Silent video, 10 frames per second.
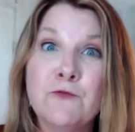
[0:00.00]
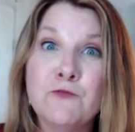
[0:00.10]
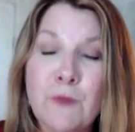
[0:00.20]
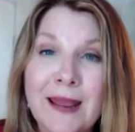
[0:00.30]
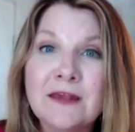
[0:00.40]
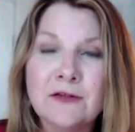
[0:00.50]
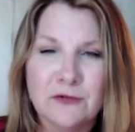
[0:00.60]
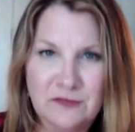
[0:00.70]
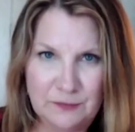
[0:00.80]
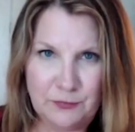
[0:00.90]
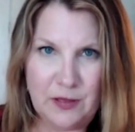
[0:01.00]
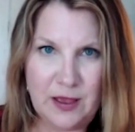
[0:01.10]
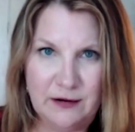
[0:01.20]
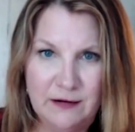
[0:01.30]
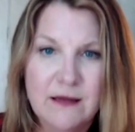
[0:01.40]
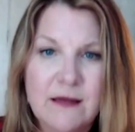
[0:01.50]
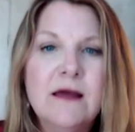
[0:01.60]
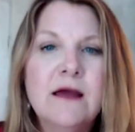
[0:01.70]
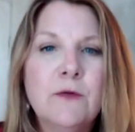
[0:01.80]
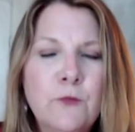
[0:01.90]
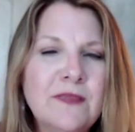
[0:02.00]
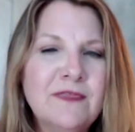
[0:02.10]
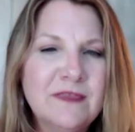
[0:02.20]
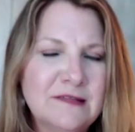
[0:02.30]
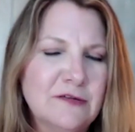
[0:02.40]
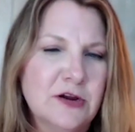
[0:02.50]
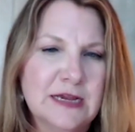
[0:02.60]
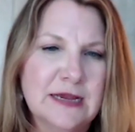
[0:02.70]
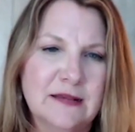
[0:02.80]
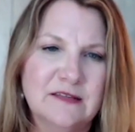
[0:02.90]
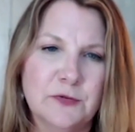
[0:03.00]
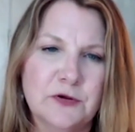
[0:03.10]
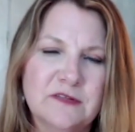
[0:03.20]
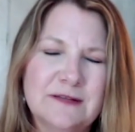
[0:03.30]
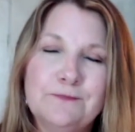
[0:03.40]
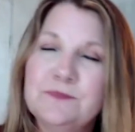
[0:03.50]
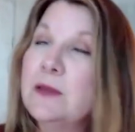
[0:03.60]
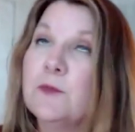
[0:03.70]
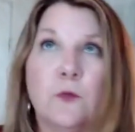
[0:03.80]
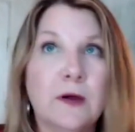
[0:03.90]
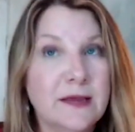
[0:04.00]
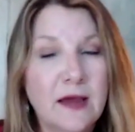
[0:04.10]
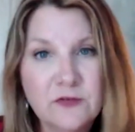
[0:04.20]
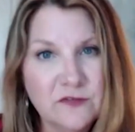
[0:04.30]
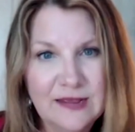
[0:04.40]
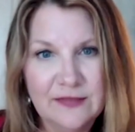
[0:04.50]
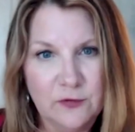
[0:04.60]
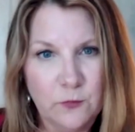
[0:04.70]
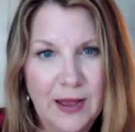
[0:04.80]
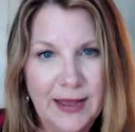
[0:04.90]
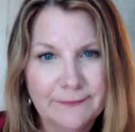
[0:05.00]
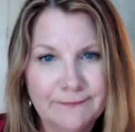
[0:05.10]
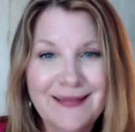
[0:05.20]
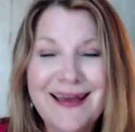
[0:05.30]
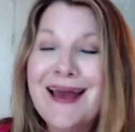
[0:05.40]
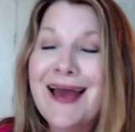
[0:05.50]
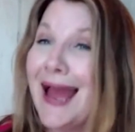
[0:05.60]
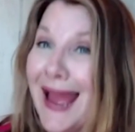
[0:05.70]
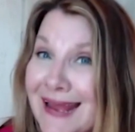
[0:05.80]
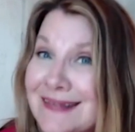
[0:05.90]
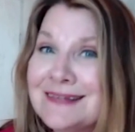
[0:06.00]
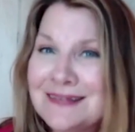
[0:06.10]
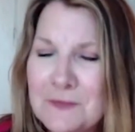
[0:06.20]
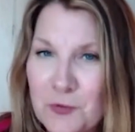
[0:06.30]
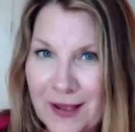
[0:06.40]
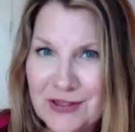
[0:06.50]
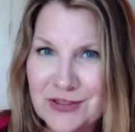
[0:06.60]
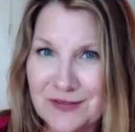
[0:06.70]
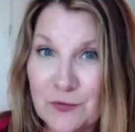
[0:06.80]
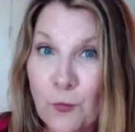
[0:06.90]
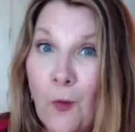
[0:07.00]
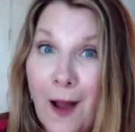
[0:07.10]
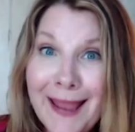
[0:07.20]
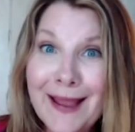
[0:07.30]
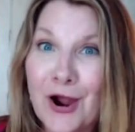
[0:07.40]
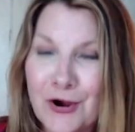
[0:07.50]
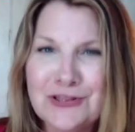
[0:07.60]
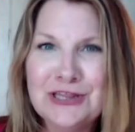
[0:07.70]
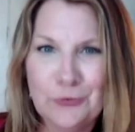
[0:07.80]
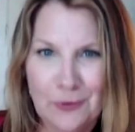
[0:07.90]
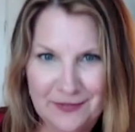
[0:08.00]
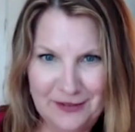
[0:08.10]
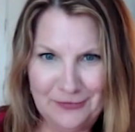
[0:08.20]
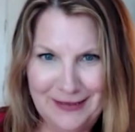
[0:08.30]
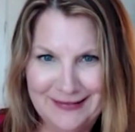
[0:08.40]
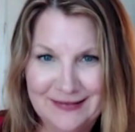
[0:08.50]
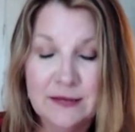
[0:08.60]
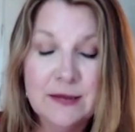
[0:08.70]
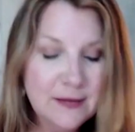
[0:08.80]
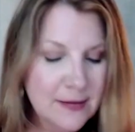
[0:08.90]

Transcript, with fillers: a regular supplier with these target customers? Number one, understand their why. Ask some questions. Why aren't you on their list?